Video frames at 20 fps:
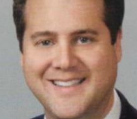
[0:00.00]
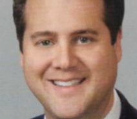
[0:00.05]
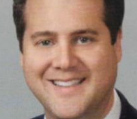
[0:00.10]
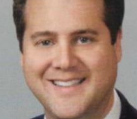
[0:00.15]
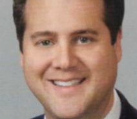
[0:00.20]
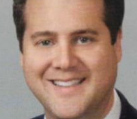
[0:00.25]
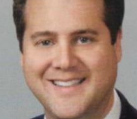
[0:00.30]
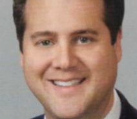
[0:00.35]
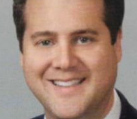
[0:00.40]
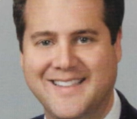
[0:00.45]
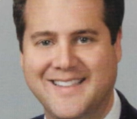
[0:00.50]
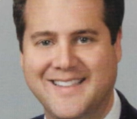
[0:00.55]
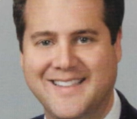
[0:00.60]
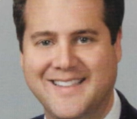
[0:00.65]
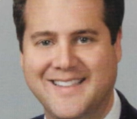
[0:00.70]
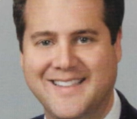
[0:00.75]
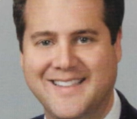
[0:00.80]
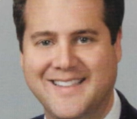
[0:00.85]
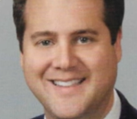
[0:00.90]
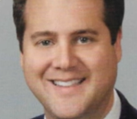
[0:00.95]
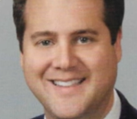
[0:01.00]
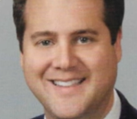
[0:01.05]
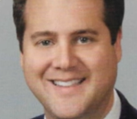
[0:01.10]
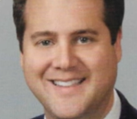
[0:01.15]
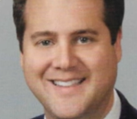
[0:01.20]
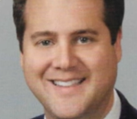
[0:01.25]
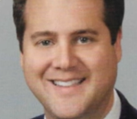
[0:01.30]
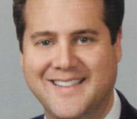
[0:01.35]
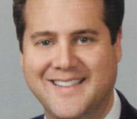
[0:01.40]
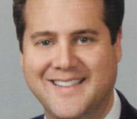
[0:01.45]

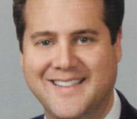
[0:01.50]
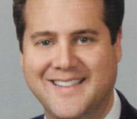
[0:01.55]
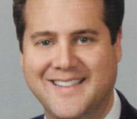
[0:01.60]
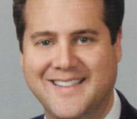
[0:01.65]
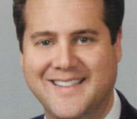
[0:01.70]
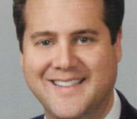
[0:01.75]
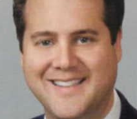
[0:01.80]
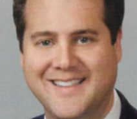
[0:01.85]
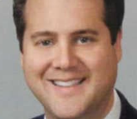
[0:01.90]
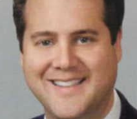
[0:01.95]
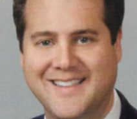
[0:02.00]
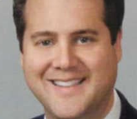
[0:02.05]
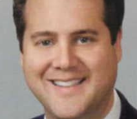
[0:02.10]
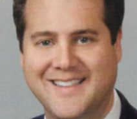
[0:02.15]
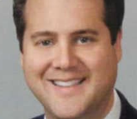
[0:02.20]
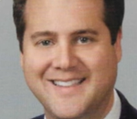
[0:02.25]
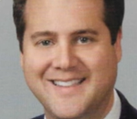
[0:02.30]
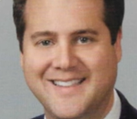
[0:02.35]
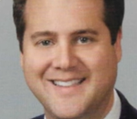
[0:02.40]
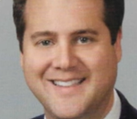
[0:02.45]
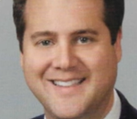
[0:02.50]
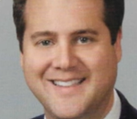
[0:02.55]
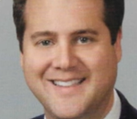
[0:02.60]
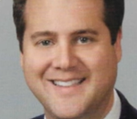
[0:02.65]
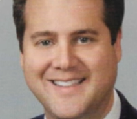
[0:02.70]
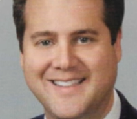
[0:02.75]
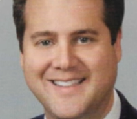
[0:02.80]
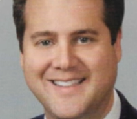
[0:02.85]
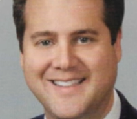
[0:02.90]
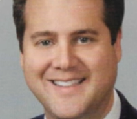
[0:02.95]

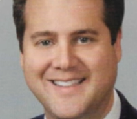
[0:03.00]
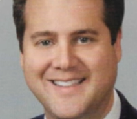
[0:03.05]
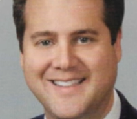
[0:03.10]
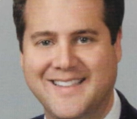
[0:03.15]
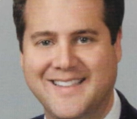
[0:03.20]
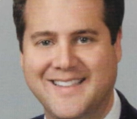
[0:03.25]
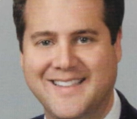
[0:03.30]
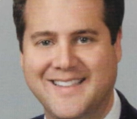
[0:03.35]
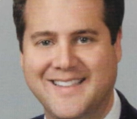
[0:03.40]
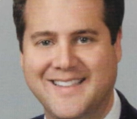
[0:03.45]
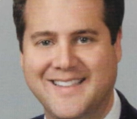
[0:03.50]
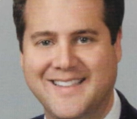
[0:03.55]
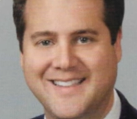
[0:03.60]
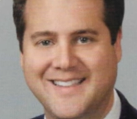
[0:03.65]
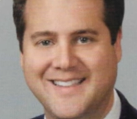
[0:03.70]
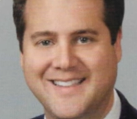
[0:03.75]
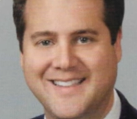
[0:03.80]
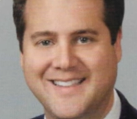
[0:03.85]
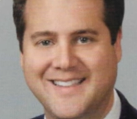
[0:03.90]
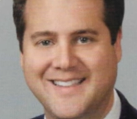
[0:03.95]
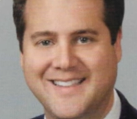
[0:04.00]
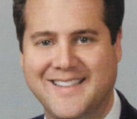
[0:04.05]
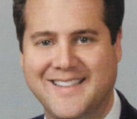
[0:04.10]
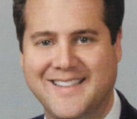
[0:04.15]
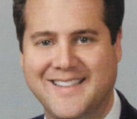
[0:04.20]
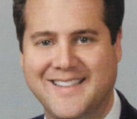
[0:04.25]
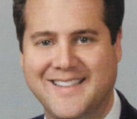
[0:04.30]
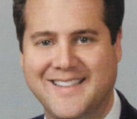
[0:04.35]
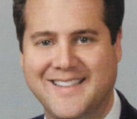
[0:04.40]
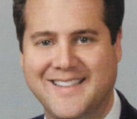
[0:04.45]

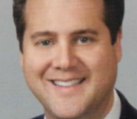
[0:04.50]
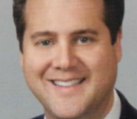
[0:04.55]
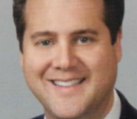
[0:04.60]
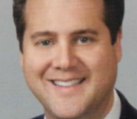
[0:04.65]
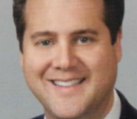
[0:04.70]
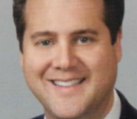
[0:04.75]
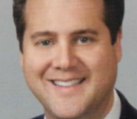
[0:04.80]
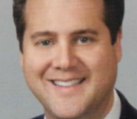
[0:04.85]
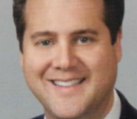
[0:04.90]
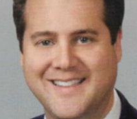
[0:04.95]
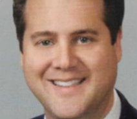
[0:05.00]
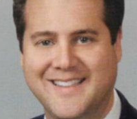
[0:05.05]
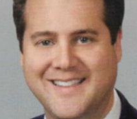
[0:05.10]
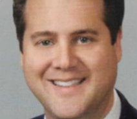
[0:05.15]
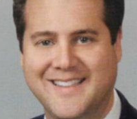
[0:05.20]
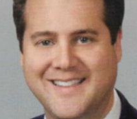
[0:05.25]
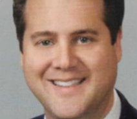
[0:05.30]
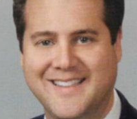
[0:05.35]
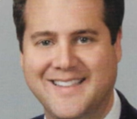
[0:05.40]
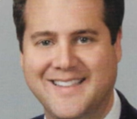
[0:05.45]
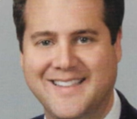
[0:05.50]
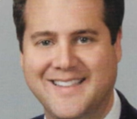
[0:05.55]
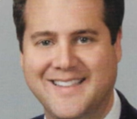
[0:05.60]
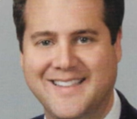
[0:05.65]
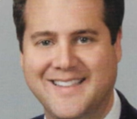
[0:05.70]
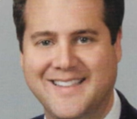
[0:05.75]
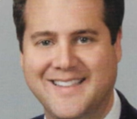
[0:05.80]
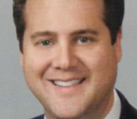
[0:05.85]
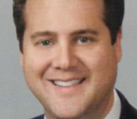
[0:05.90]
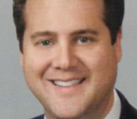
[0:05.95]

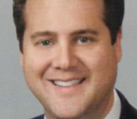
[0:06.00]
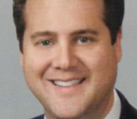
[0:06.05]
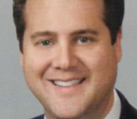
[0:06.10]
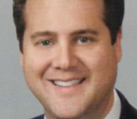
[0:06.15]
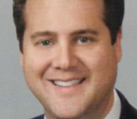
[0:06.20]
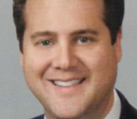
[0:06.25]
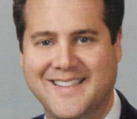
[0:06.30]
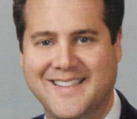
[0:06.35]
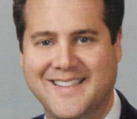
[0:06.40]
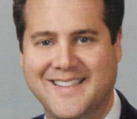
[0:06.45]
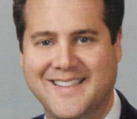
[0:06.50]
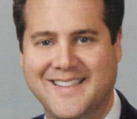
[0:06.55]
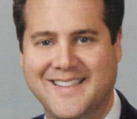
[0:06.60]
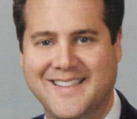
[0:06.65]
(no lip movement)